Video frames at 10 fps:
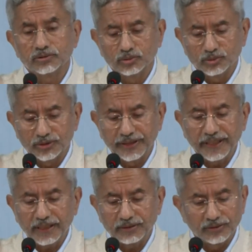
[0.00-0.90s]
to
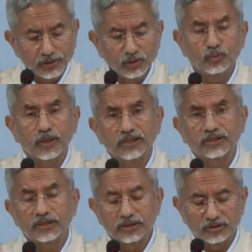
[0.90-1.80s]
create new
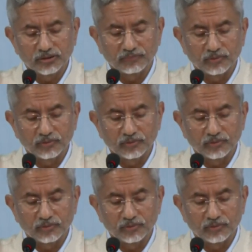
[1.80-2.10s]
verticals